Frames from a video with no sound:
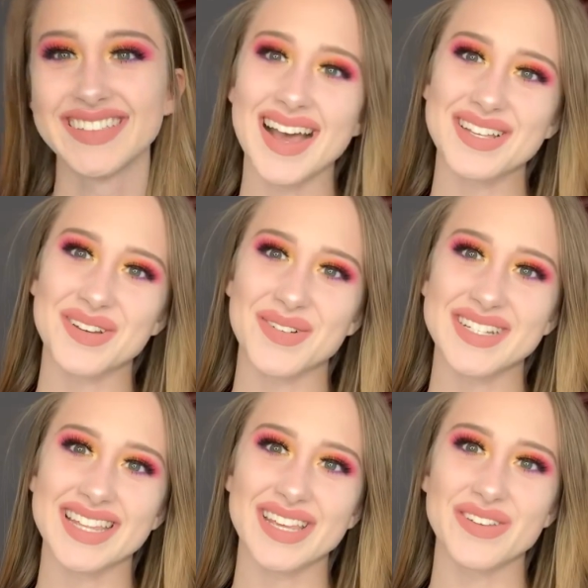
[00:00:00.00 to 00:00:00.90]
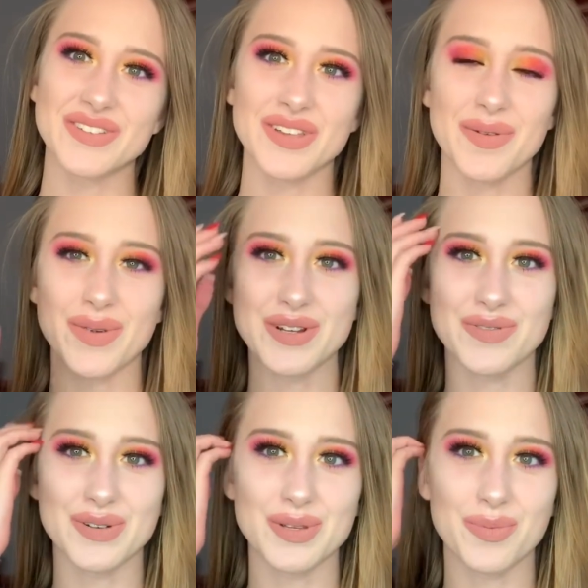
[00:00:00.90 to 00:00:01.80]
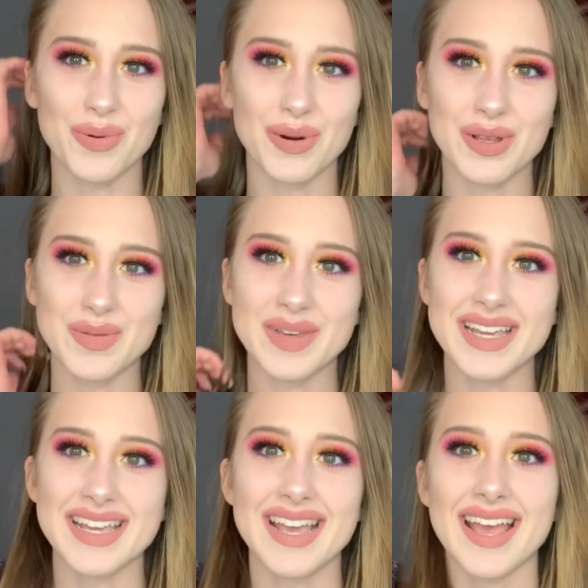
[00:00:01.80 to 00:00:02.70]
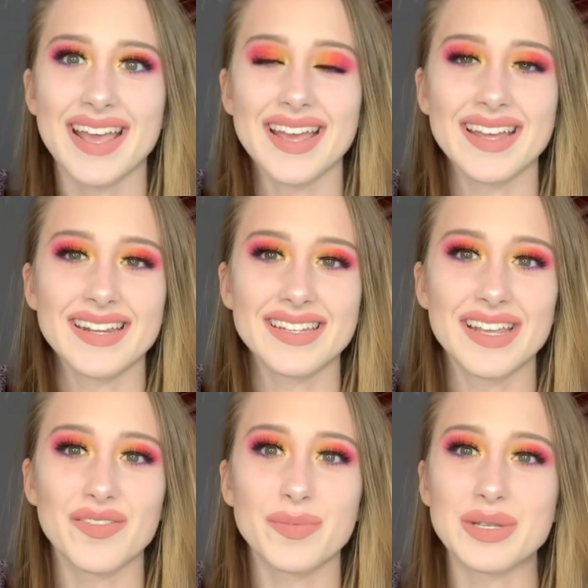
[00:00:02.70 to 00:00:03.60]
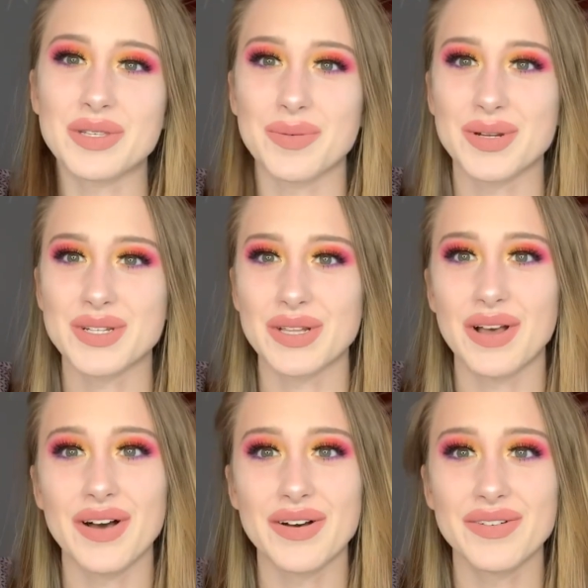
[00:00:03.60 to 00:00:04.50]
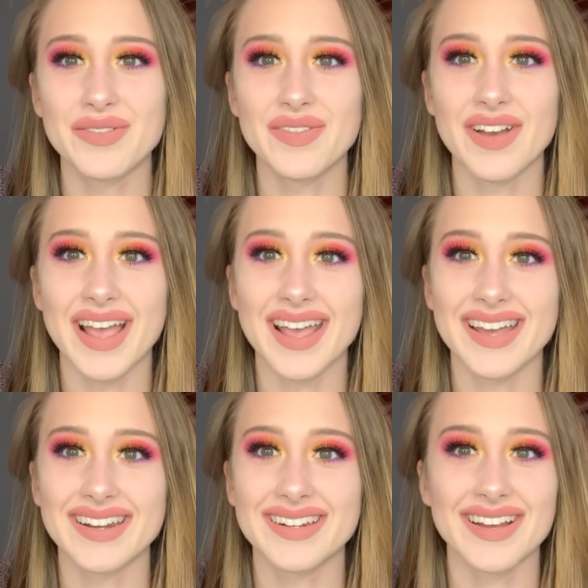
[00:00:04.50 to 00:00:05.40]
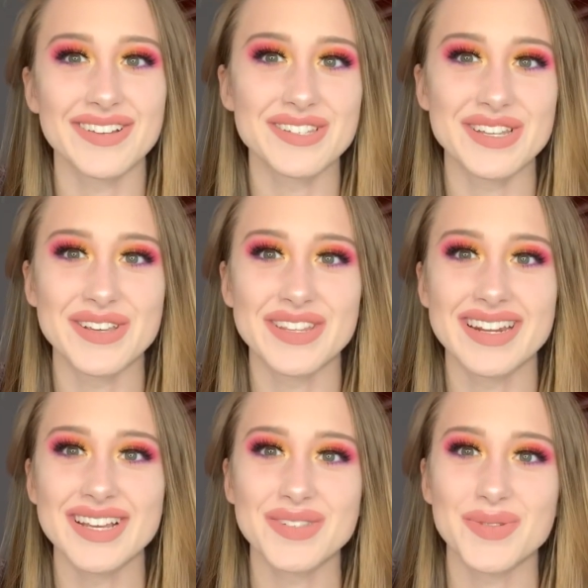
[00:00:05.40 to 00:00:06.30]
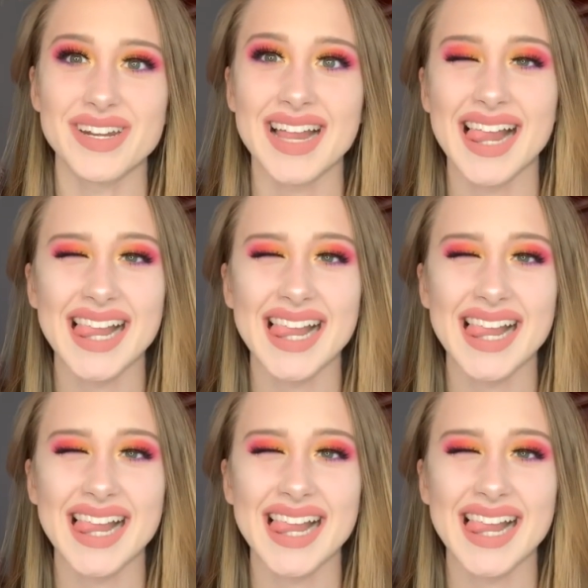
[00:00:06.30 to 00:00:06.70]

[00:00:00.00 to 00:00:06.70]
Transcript: As always, thank you so much for supporting me and giving me so much love, and I'll see you in the next one.